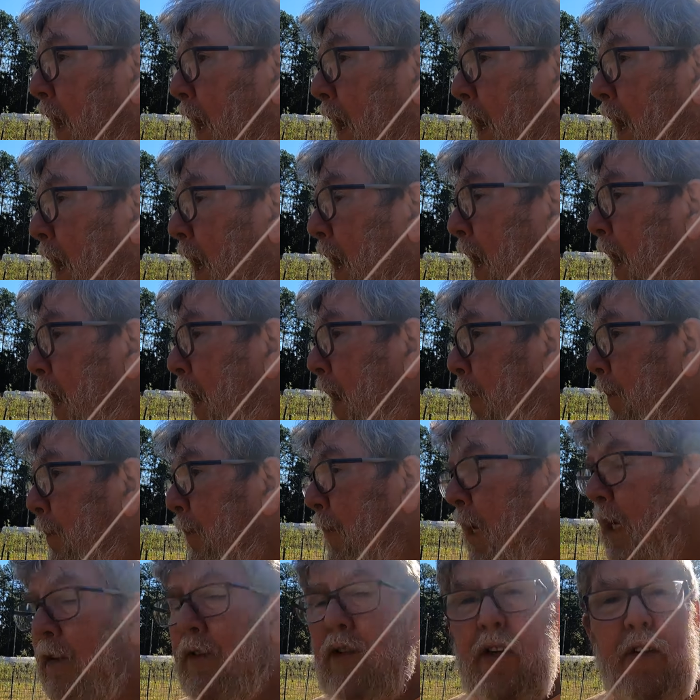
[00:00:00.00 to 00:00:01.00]

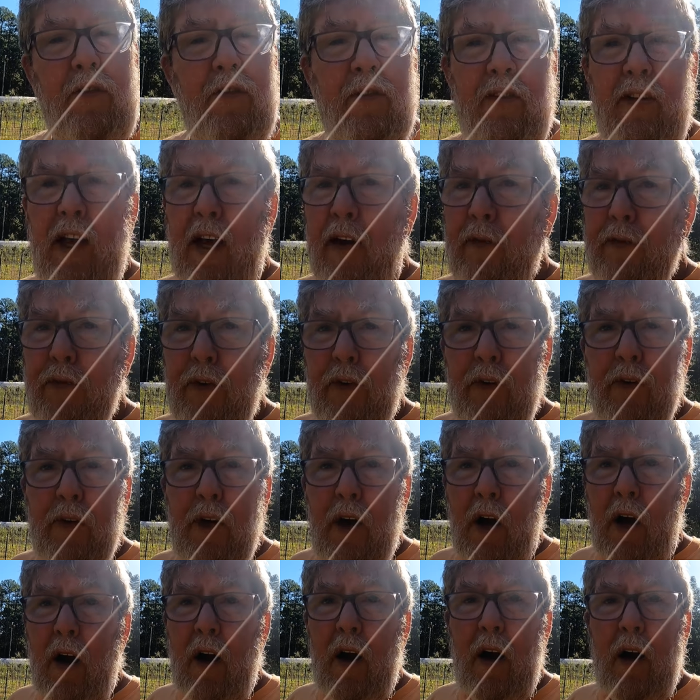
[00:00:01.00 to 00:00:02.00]
I saw several
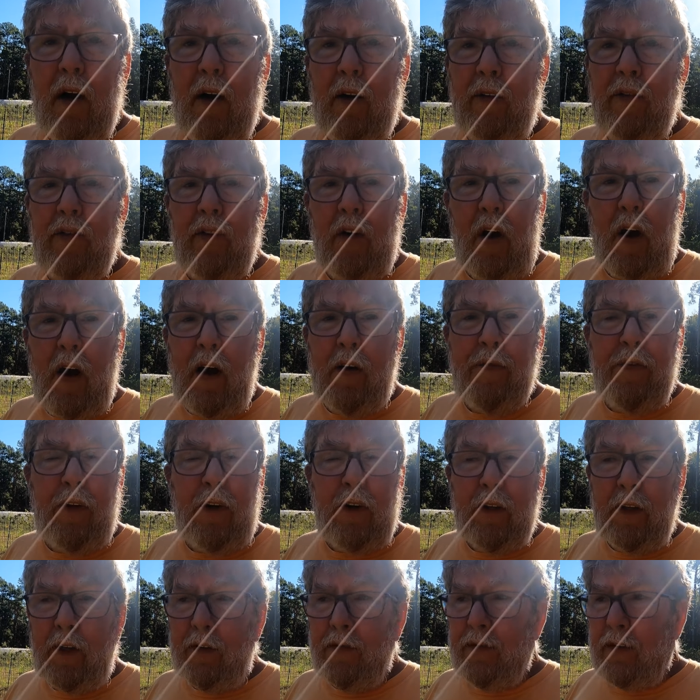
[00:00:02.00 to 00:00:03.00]
cars off
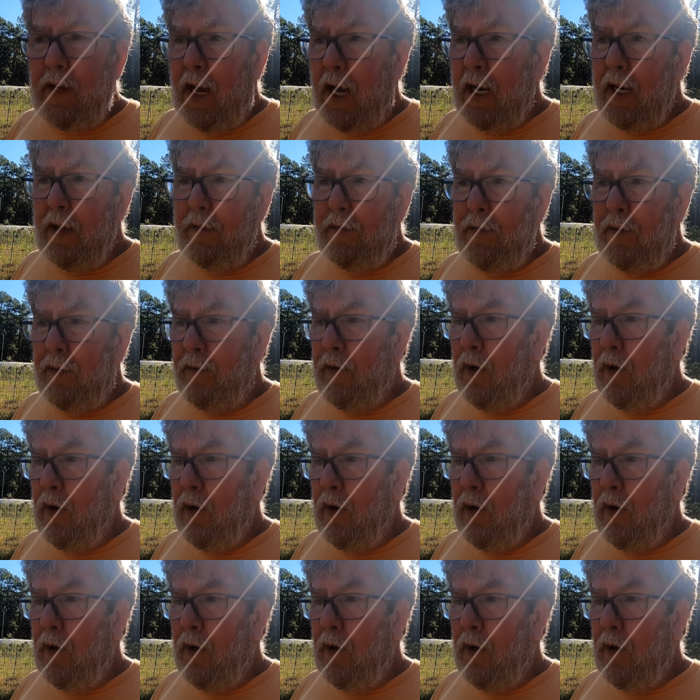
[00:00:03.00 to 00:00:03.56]
on the side of the